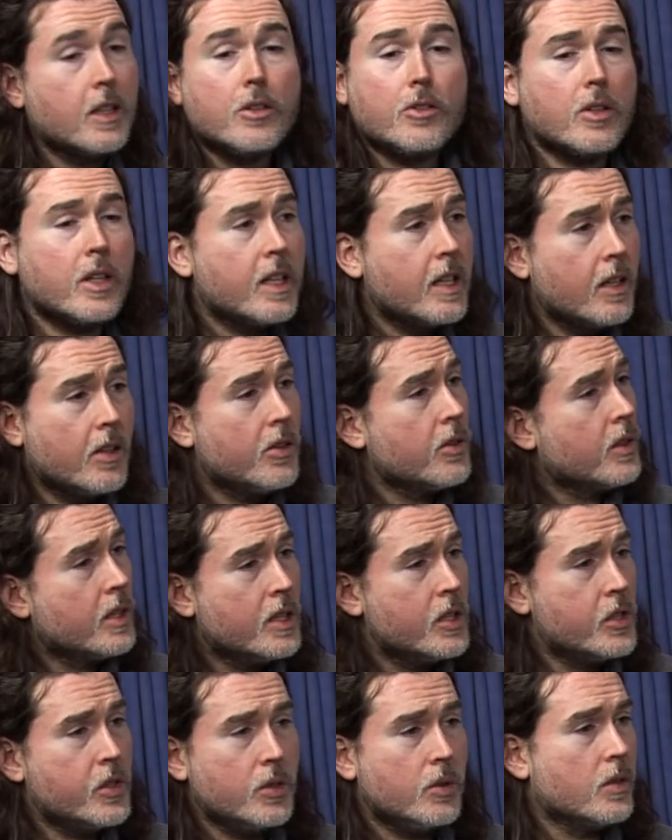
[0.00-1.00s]
there any other
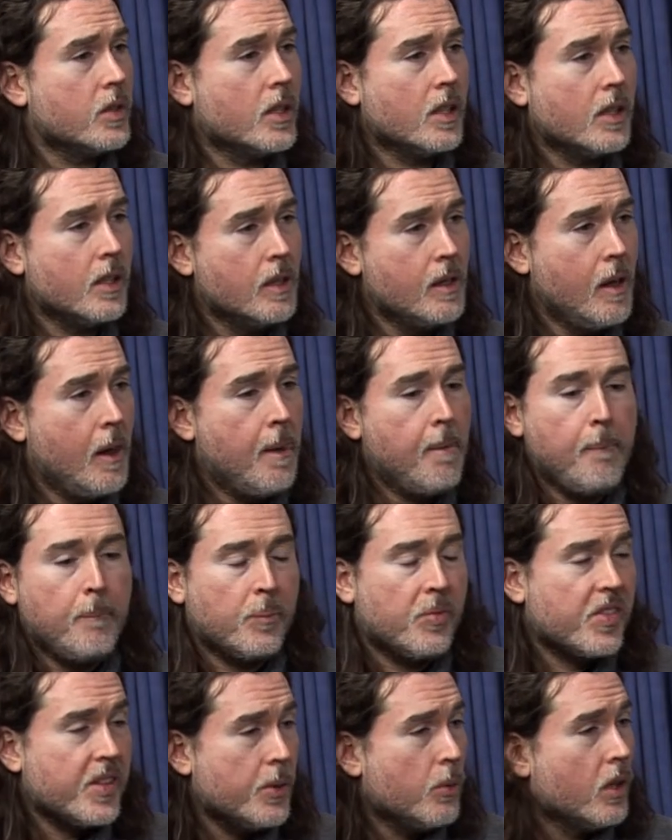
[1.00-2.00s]
issues that
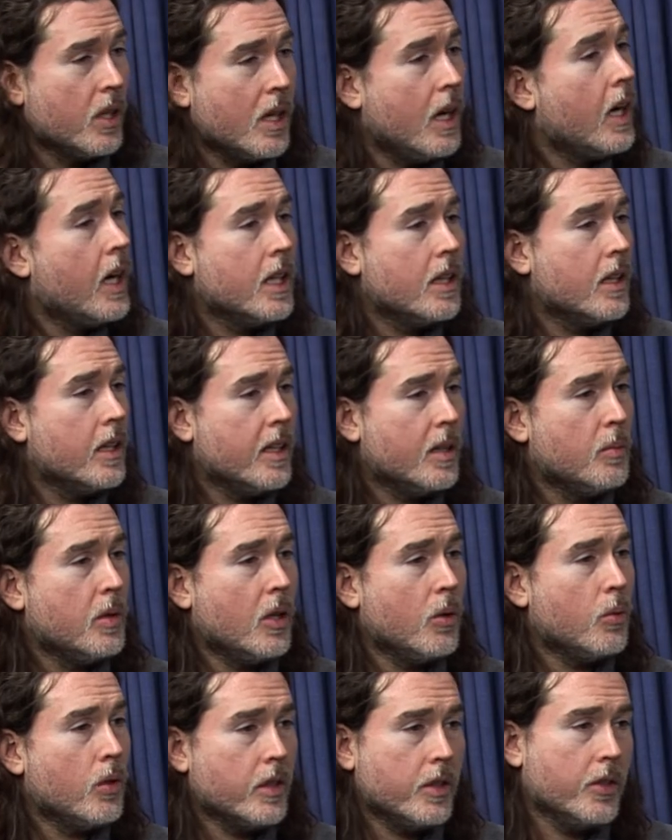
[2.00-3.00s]
you want to highlight
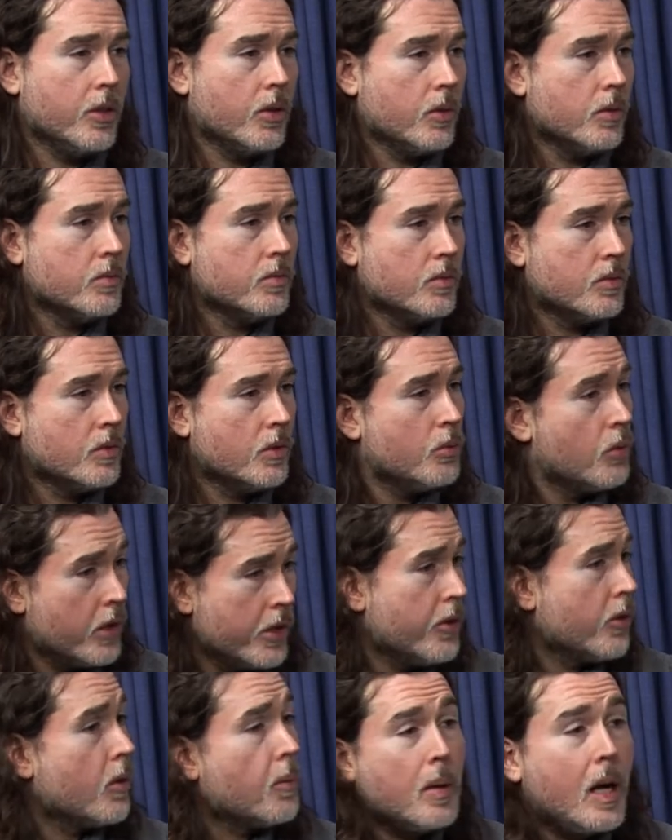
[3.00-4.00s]
about what
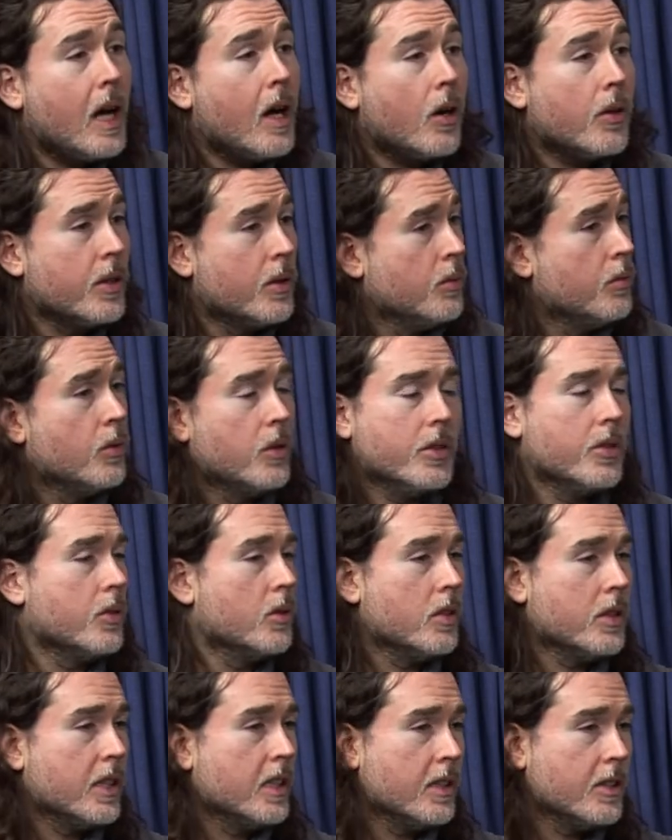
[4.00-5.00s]
you're about and what you're
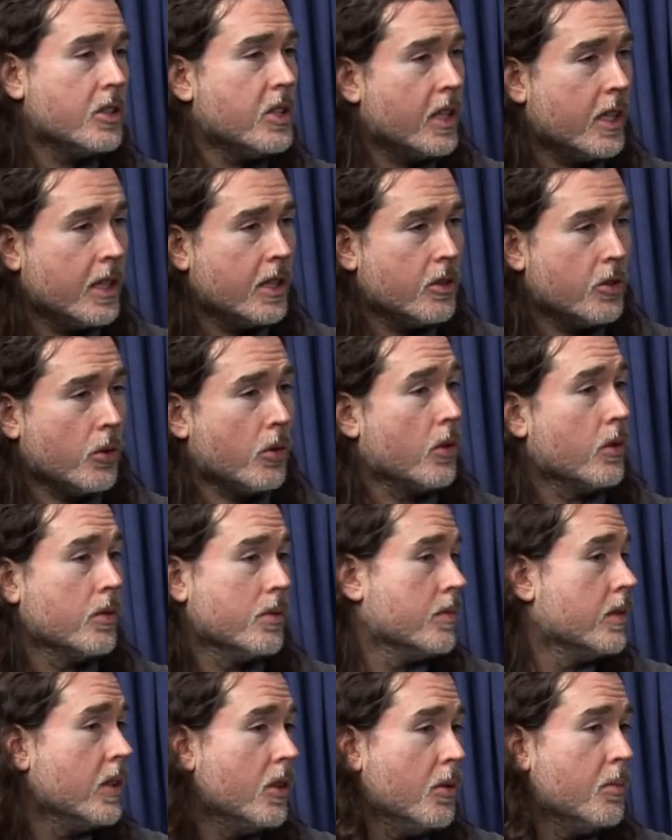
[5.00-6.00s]
looking to change or,
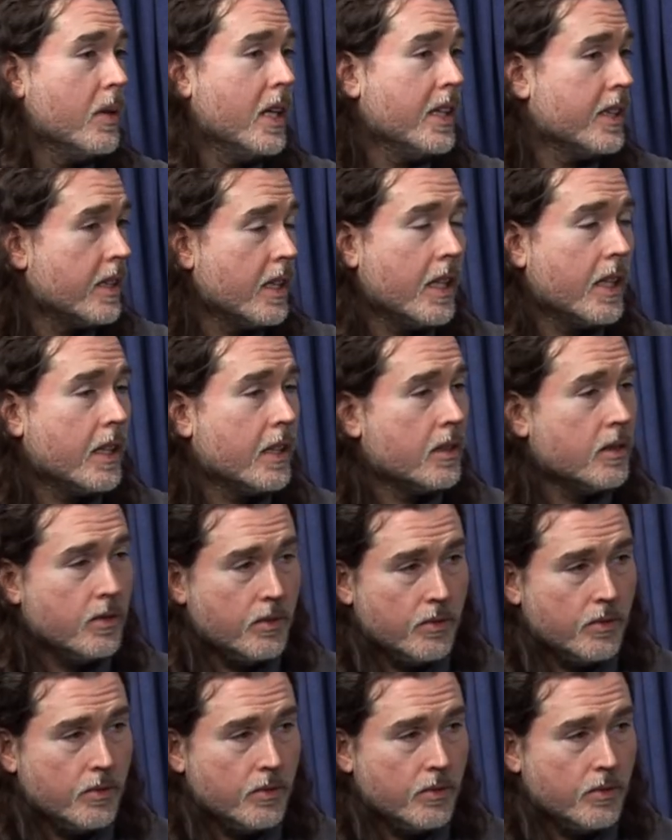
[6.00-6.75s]
you know, maintain?